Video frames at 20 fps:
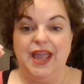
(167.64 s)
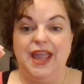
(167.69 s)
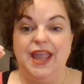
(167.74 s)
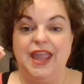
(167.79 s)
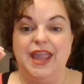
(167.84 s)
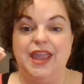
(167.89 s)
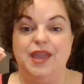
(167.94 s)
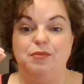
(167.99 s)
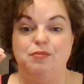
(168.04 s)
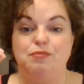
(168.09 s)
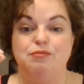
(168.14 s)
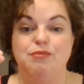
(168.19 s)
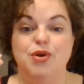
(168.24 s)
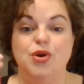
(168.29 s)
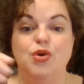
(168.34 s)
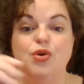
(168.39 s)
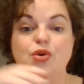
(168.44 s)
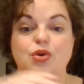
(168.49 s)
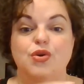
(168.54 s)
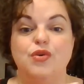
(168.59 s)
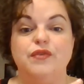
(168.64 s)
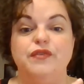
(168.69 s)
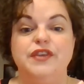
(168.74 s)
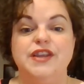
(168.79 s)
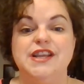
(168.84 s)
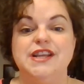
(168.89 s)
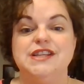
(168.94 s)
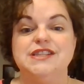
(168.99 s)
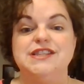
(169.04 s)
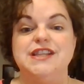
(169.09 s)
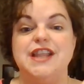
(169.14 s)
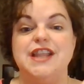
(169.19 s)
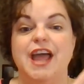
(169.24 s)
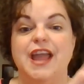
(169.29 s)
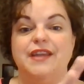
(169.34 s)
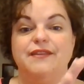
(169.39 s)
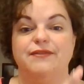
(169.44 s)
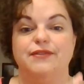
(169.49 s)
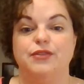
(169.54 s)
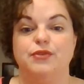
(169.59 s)
He moved his
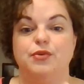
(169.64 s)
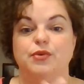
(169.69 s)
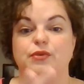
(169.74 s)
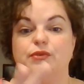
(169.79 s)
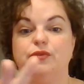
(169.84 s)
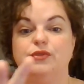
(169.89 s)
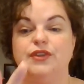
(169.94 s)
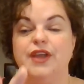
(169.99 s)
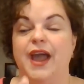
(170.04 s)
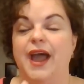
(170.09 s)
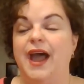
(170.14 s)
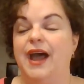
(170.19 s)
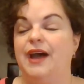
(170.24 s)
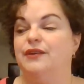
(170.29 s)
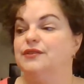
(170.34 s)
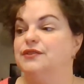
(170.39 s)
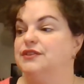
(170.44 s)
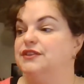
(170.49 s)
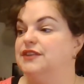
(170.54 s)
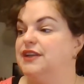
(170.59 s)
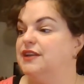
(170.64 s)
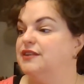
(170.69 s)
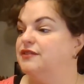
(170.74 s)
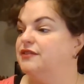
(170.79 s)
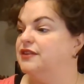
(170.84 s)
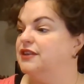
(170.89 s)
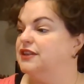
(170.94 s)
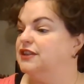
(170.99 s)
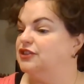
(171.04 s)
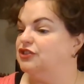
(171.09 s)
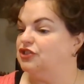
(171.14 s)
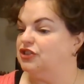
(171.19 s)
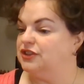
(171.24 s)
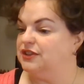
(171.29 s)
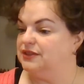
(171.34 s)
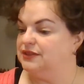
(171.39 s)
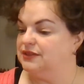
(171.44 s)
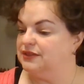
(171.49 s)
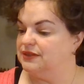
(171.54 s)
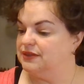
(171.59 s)
life through towns and
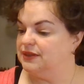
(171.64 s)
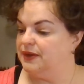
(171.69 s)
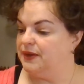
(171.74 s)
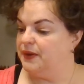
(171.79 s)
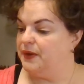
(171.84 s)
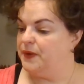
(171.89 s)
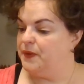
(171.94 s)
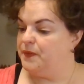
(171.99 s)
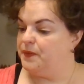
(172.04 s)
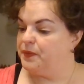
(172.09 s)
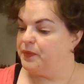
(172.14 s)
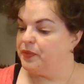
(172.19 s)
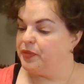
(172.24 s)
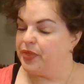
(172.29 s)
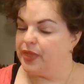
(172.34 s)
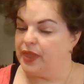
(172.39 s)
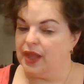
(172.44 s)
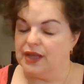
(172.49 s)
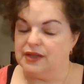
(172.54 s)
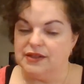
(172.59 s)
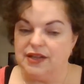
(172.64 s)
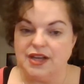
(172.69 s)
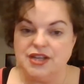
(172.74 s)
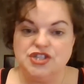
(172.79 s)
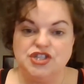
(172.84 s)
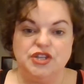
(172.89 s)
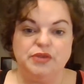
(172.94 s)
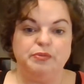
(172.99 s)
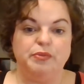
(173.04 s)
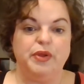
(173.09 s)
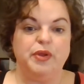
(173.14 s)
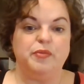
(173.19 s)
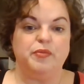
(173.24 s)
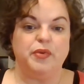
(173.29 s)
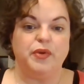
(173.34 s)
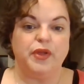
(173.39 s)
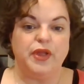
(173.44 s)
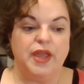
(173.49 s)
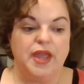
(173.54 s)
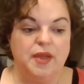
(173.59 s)
villages, touching
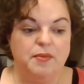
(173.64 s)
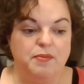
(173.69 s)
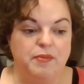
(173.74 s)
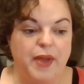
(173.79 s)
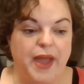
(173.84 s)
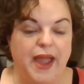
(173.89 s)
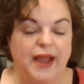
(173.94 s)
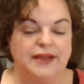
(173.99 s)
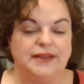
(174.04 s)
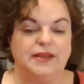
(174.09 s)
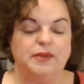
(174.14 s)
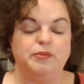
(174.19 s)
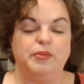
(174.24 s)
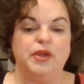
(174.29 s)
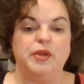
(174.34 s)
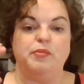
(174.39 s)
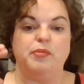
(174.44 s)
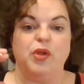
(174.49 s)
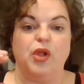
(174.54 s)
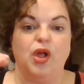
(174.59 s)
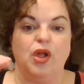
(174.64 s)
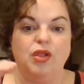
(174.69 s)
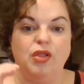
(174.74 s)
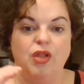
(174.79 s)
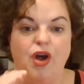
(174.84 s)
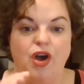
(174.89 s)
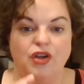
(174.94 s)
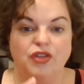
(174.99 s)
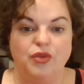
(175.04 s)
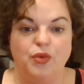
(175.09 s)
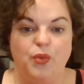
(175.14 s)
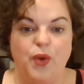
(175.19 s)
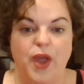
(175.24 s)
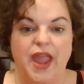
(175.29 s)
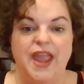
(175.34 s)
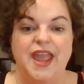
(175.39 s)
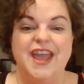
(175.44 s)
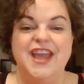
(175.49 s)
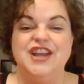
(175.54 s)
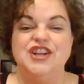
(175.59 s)
people, impacting people along the
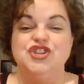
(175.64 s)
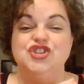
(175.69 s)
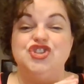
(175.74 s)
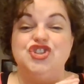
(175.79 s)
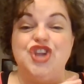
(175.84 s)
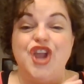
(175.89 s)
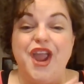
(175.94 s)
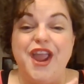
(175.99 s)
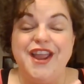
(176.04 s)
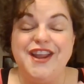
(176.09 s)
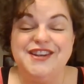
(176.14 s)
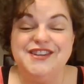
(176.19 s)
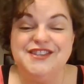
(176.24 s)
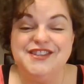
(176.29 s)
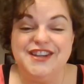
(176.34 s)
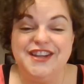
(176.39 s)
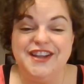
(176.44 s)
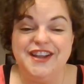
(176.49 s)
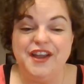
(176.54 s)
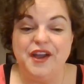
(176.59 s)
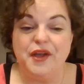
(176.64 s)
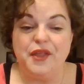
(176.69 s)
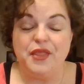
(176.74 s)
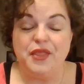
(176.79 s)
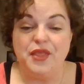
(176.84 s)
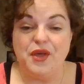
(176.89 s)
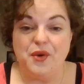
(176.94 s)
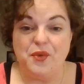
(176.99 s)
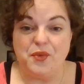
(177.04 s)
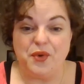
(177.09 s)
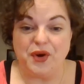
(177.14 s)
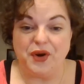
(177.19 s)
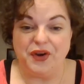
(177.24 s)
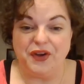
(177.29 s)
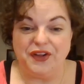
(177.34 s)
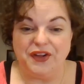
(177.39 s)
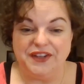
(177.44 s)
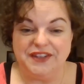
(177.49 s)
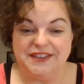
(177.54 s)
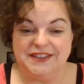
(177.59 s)
way, changing the world.
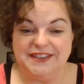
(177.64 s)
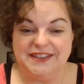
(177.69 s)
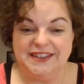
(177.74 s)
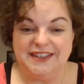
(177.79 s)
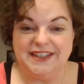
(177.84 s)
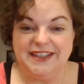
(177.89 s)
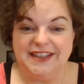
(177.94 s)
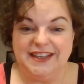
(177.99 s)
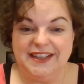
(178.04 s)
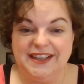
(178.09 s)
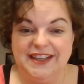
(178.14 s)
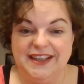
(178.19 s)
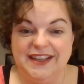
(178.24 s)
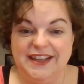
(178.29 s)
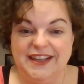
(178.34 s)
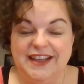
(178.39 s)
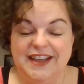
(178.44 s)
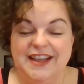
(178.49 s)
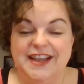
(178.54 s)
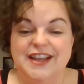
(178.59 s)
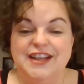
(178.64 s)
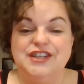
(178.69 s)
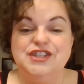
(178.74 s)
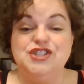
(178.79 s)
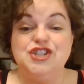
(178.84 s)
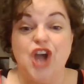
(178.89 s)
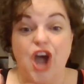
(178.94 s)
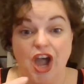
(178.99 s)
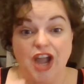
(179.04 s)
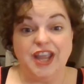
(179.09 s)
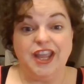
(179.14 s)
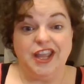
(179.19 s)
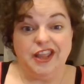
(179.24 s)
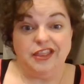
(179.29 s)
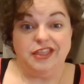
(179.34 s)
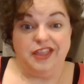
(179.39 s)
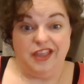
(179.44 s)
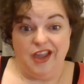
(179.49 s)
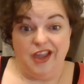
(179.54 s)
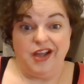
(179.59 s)
Talking
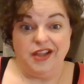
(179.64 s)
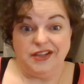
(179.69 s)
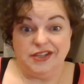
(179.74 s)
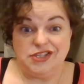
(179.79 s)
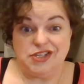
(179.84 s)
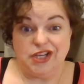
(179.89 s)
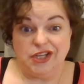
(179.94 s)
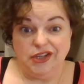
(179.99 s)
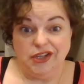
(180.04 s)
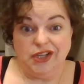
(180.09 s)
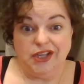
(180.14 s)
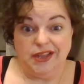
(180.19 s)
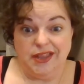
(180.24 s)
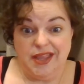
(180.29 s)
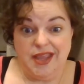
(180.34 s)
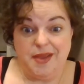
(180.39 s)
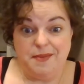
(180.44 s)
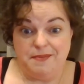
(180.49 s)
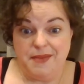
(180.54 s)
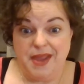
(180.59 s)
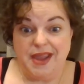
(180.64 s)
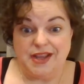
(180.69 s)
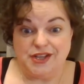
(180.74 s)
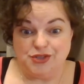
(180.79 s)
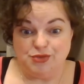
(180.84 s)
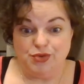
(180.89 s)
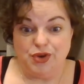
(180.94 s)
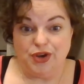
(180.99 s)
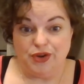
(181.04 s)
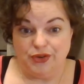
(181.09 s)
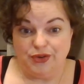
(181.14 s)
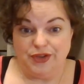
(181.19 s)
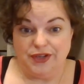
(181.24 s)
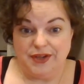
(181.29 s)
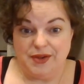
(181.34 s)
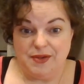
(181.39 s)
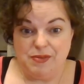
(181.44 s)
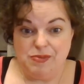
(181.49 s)
theology, look at the Emmaus Road.